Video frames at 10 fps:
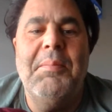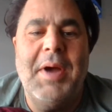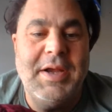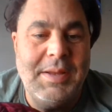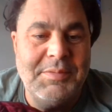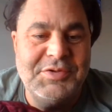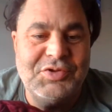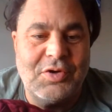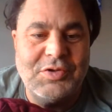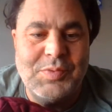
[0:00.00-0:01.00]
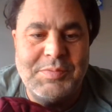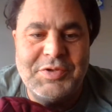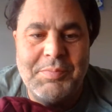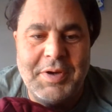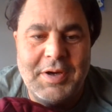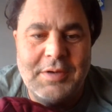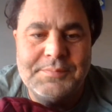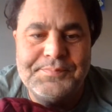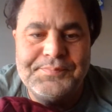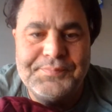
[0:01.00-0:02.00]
my name is Charles Webster Bear,